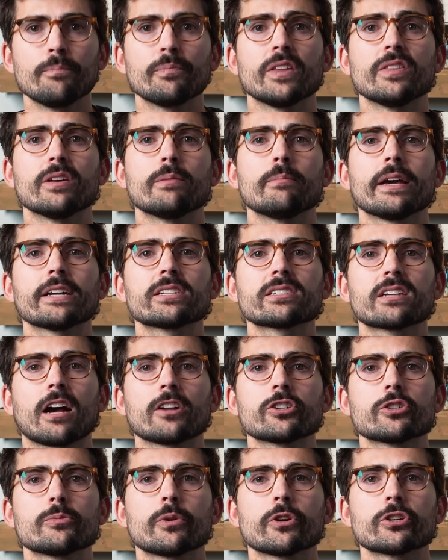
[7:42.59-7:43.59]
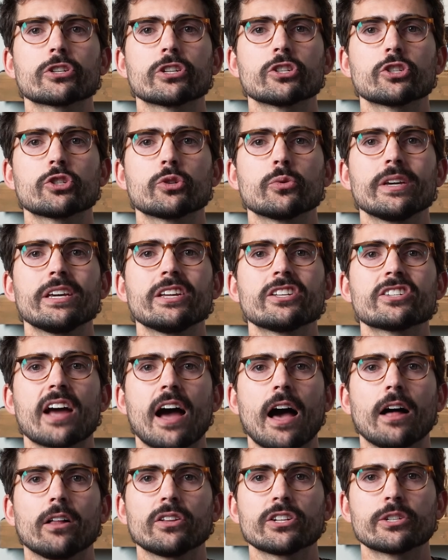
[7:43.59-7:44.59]
and then makes contributions to each
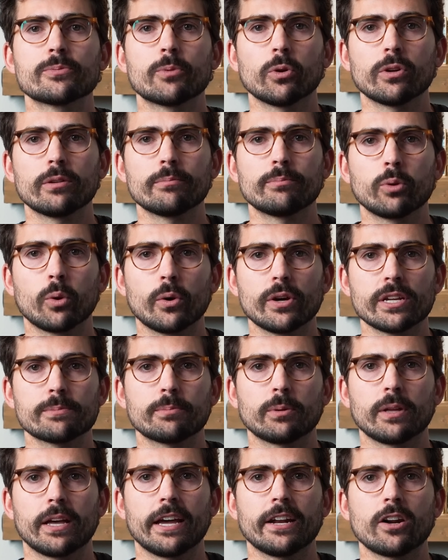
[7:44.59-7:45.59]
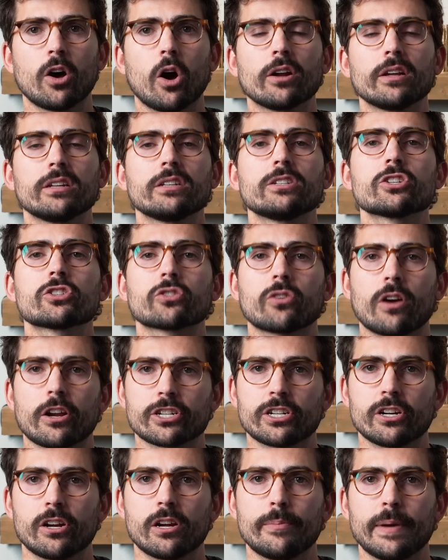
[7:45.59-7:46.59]
eligible employee's plan on a
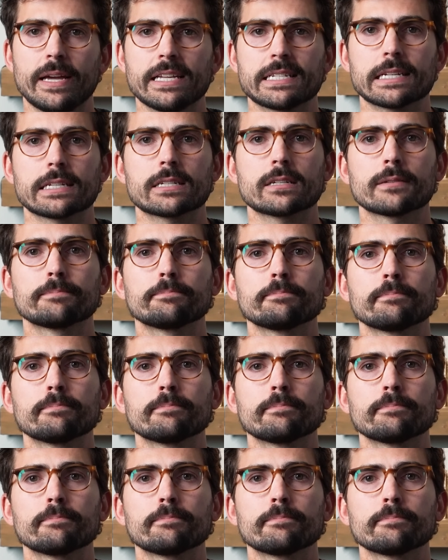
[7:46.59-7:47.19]
discretionary basis.